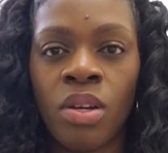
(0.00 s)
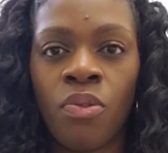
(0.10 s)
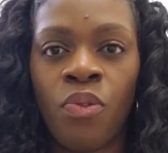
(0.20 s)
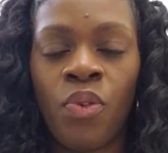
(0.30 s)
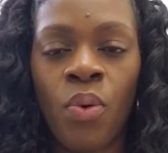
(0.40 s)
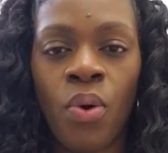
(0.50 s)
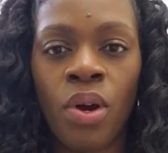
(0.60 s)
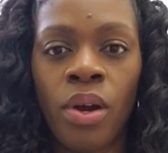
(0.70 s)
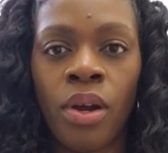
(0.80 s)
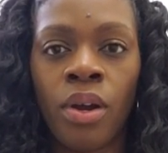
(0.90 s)

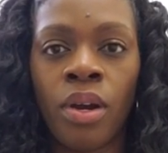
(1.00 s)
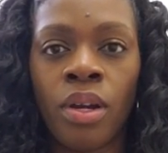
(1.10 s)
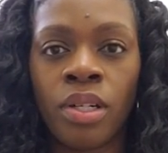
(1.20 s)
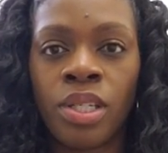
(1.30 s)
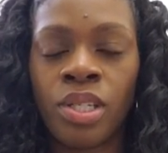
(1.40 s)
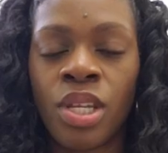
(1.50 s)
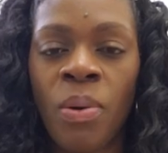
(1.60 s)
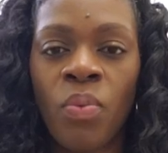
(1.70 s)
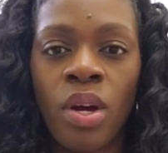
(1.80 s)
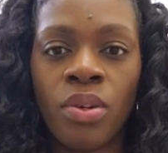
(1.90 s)
for
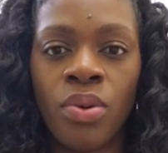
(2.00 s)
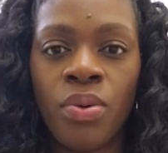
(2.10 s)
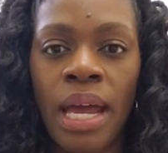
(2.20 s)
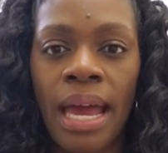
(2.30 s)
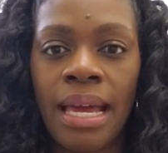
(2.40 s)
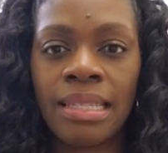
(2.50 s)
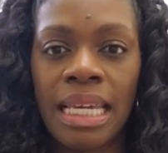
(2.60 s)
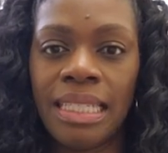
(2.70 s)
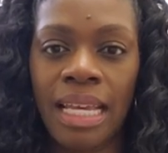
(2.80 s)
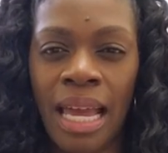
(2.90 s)
someone who has
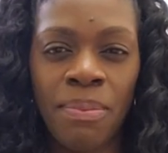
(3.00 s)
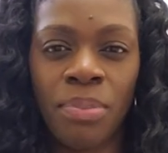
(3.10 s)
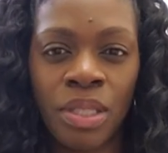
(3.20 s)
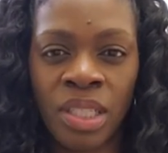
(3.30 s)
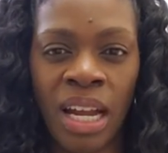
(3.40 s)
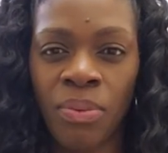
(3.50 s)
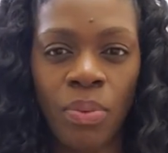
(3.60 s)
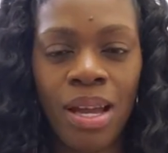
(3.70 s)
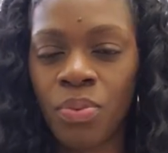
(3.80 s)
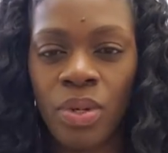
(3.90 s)
a tight budget.
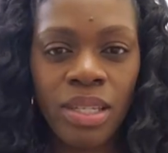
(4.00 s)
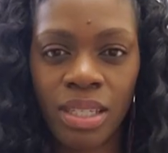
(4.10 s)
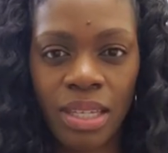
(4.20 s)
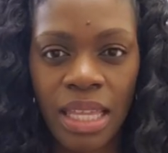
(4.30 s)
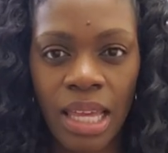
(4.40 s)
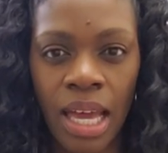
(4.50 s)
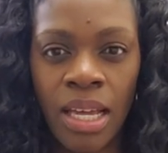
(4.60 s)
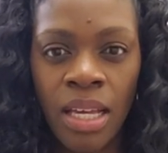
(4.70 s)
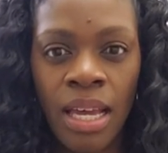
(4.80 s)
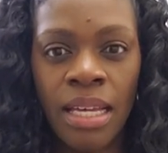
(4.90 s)
I wouldn't say that.